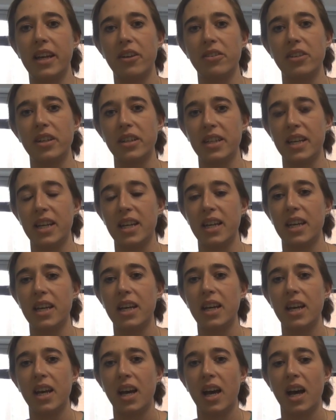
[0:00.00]
Leone and
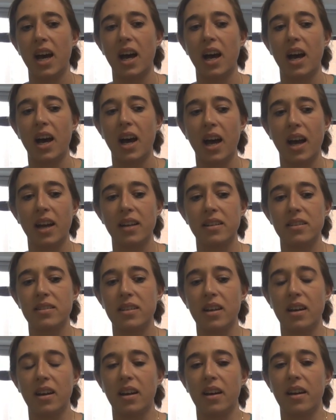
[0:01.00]
Guinea, and
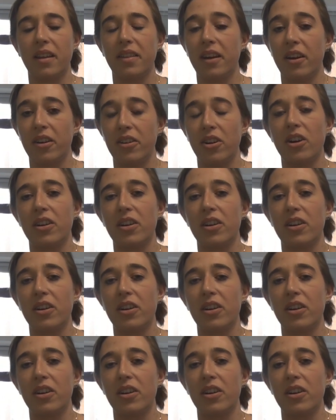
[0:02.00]
there are